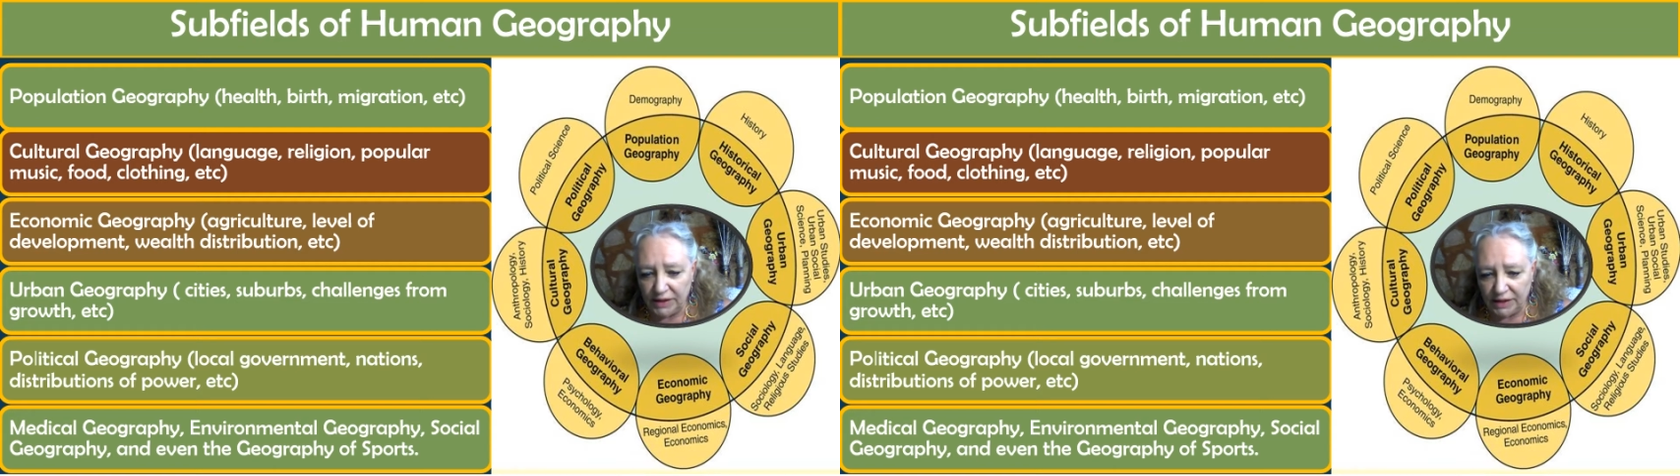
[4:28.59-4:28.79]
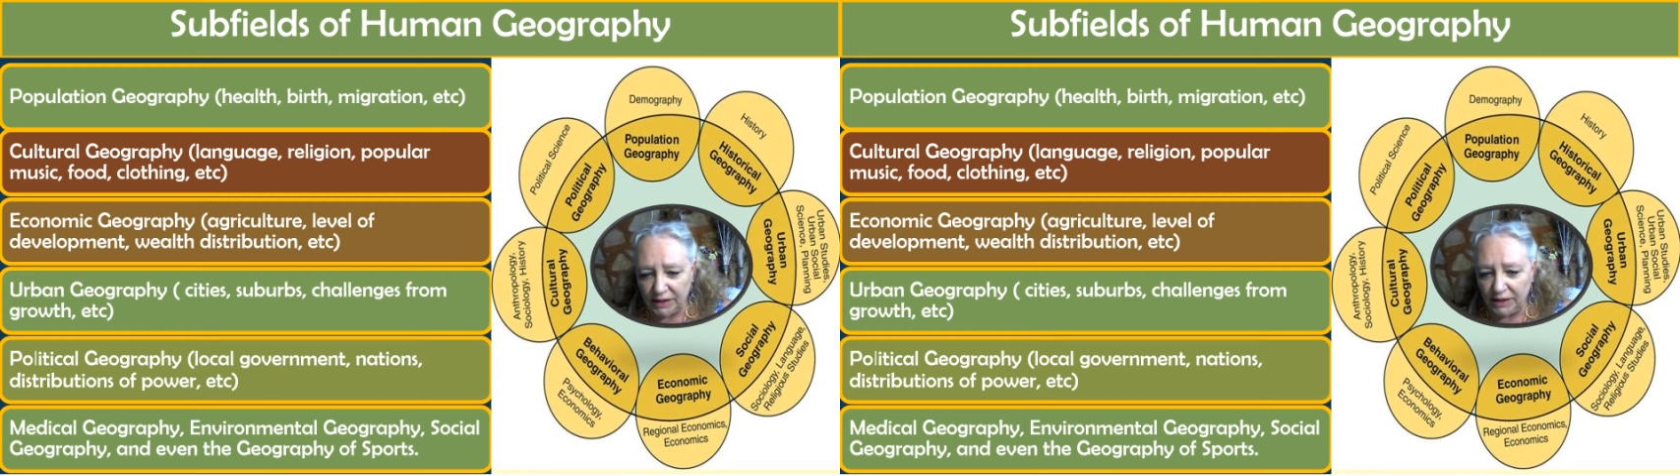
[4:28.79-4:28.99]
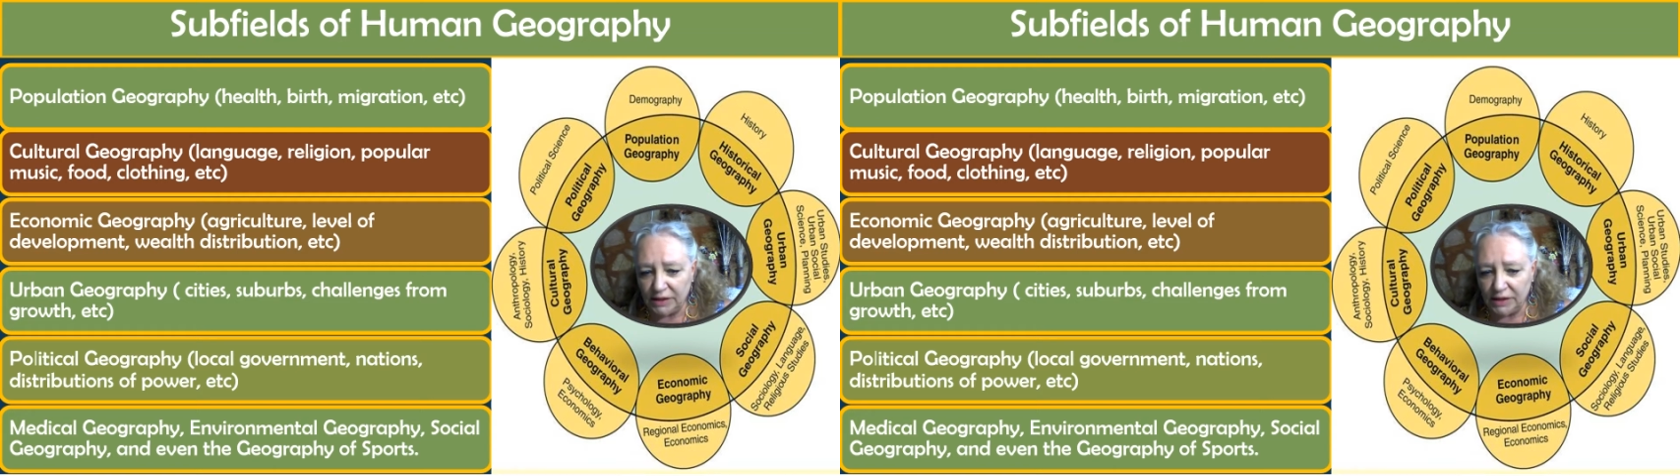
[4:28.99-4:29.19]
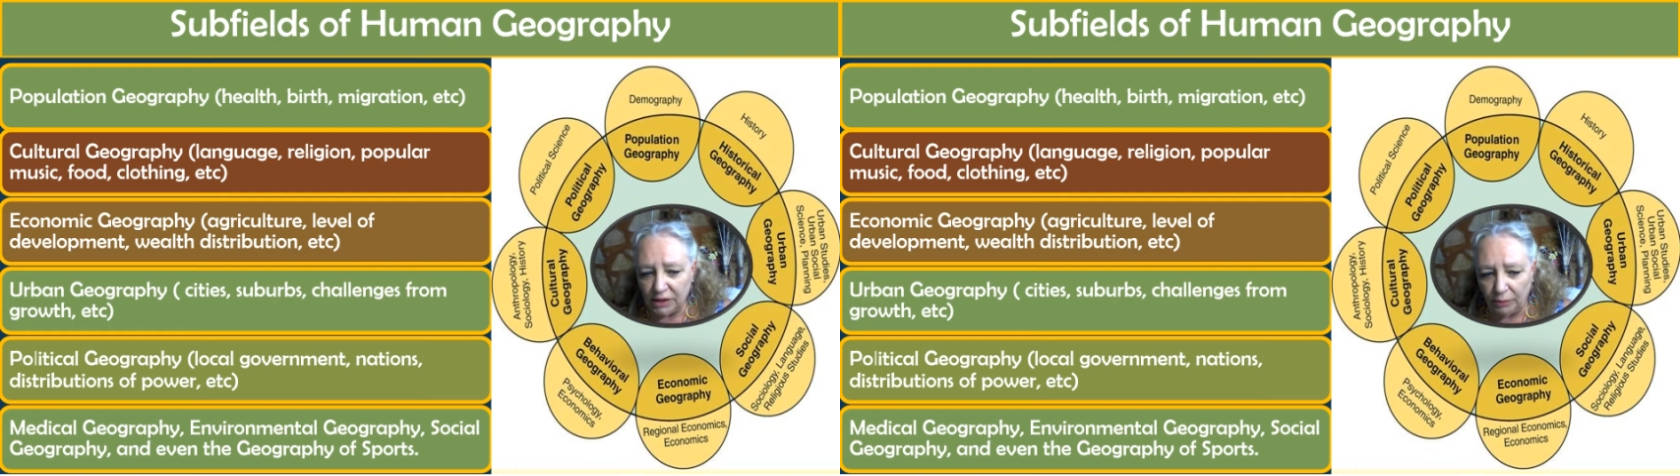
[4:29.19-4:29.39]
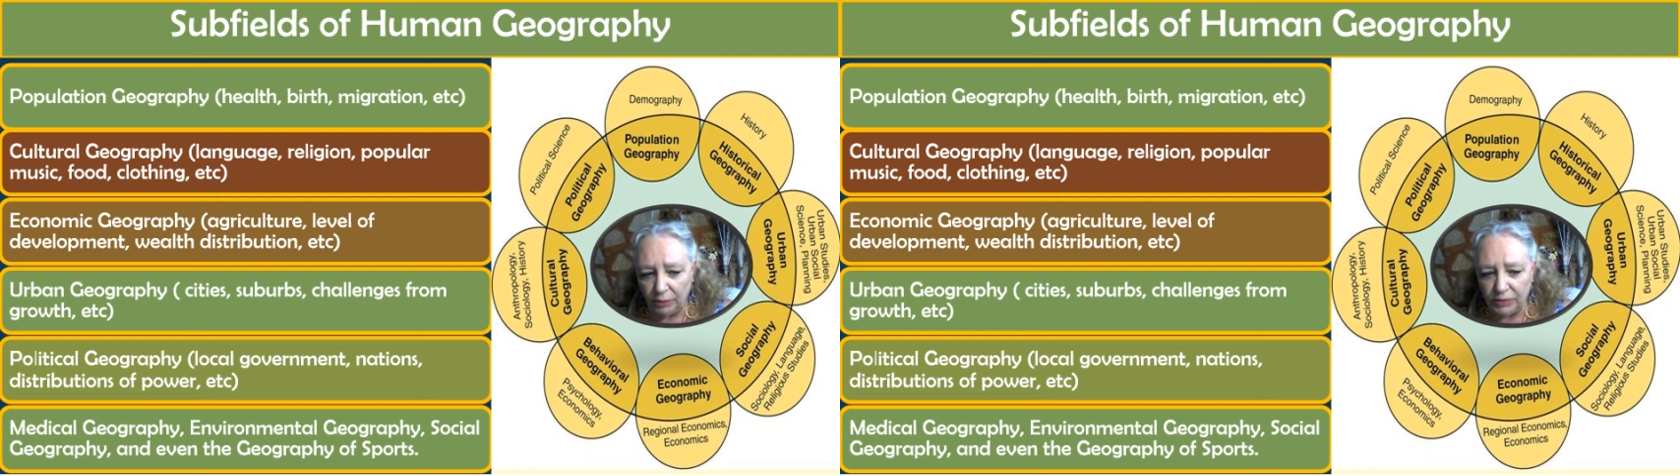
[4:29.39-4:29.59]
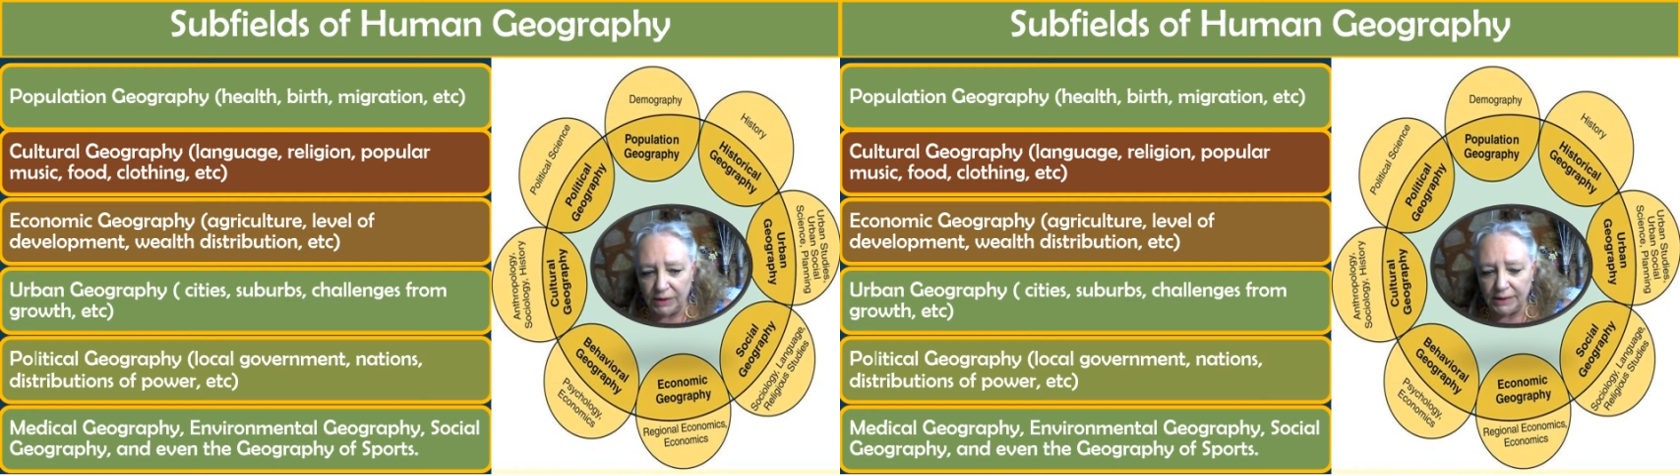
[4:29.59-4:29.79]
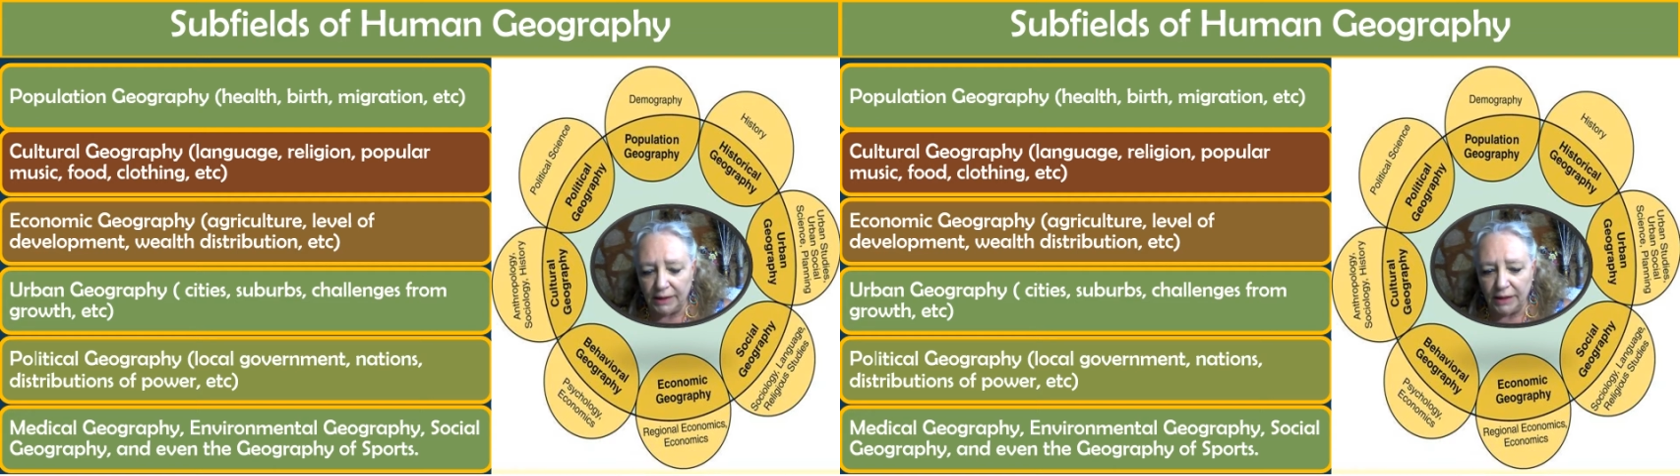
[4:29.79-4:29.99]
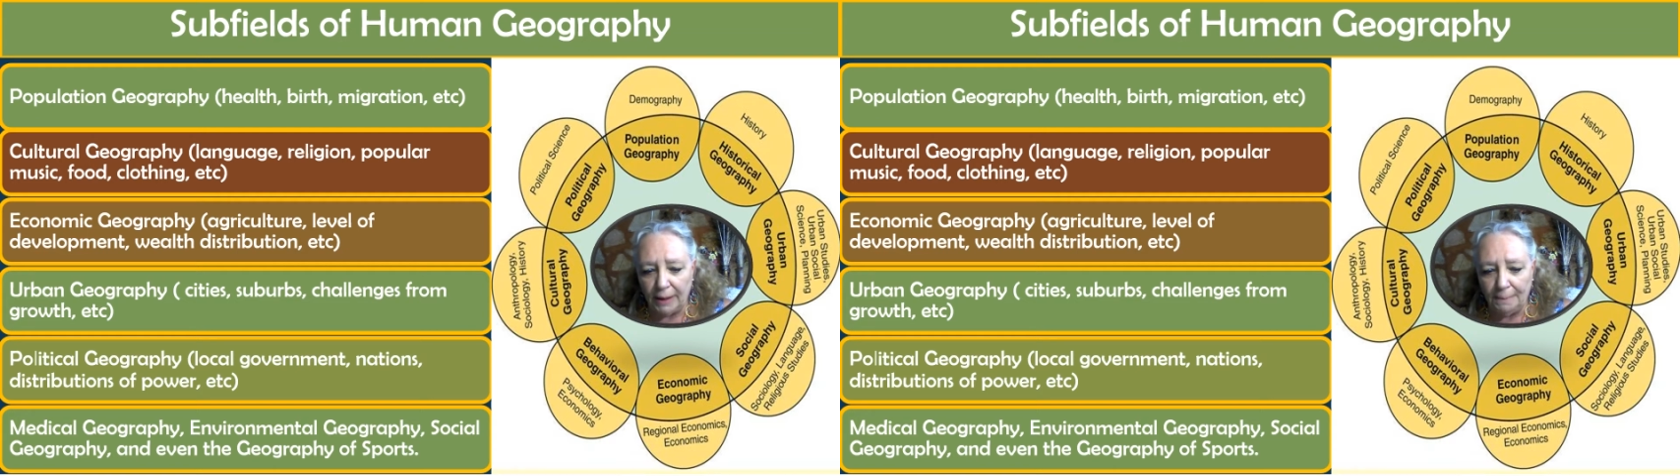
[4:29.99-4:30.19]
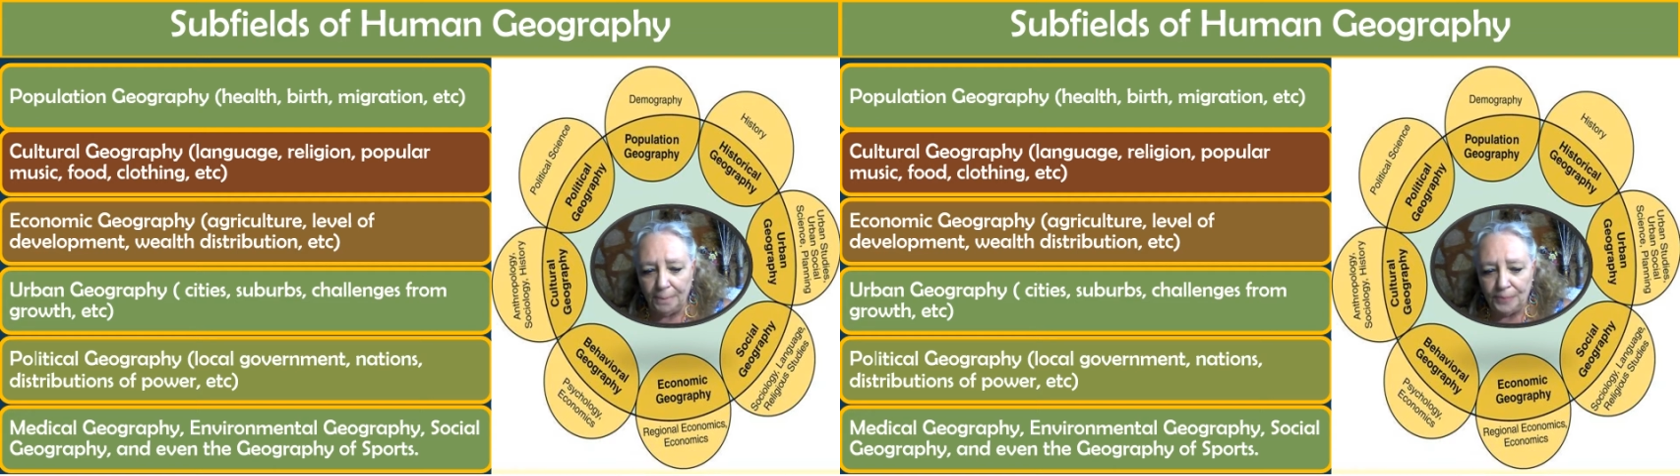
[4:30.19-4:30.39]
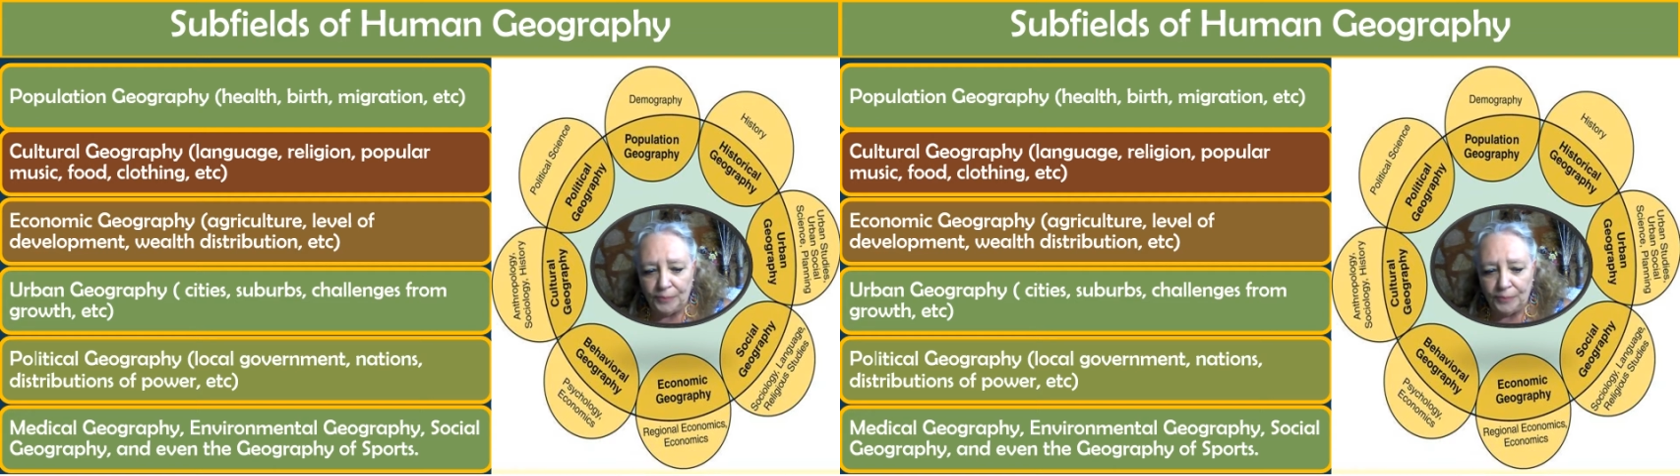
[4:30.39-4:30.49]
cities and suburbs, things like that.